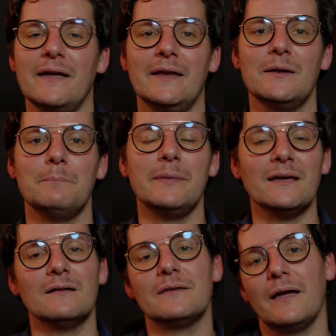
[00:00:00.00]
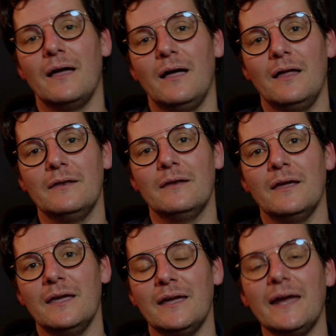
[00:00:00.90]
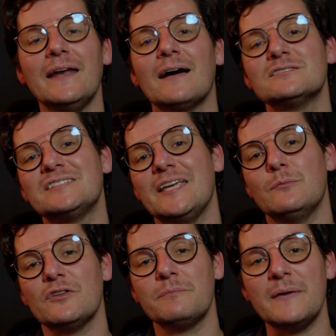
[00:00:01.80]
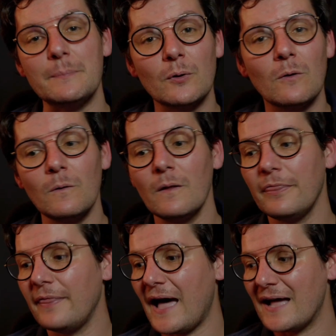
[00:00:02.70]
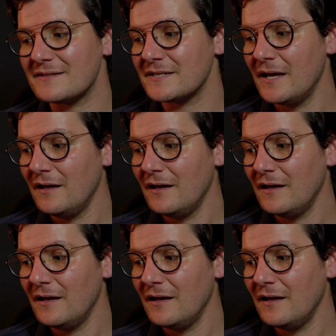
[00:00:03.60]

and build an in-house team with people that